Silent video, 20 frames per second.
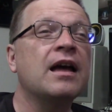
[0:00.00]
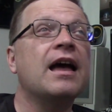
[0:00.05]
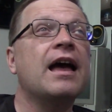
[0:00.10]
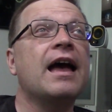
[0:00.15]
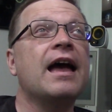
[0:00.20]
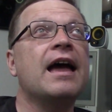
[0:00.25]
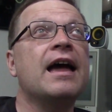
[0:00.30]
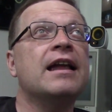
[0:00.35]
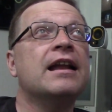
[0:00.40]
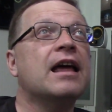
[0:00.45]

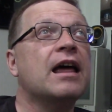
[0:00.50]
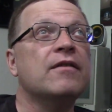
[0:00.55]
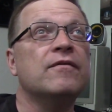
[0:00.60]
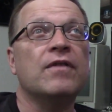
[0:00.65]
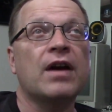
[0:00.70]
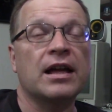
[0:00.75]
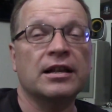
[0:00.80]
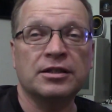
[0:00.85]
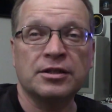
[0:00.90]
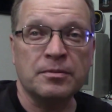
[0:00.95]
and
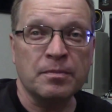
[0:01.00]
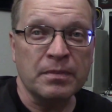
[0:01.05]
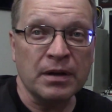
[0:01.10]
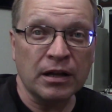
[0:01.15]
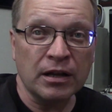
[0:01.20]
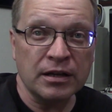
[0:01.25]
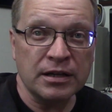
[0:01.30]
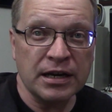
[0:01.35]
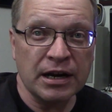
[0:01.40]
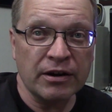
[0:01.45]
Advanced
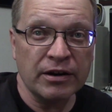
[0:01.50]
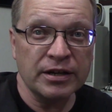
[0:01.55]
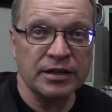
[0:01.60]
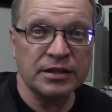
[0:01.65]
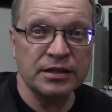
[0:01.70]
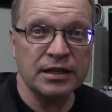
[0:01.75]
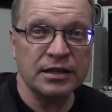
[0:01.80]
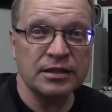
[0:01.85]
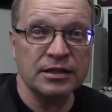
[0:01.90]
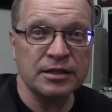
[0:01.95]
Military
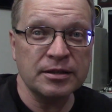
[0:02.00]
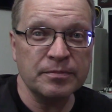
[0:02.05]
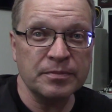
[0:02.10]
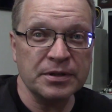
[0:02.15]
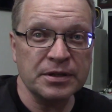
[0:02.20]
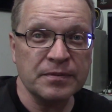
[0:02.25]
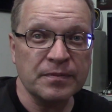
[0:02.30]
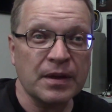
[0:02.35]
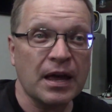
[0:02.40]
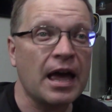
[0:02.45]

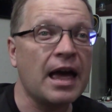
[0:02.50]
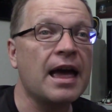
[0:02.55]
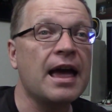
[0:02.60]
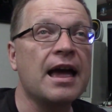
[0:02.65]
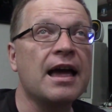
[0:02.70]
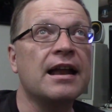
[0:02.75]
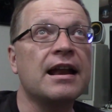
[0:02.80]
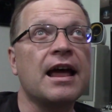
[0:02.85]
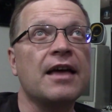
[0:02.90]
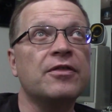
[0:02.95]
Systems,
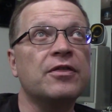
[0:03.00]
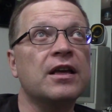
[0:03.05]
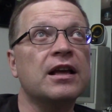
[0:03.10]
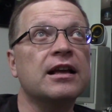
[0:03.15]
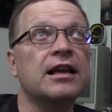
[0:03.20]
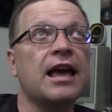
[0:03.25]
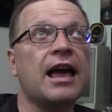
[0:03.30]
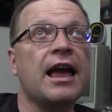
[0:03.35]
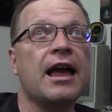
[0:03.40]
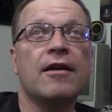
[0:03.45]
and I
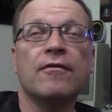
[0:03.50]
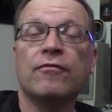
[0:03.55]
think a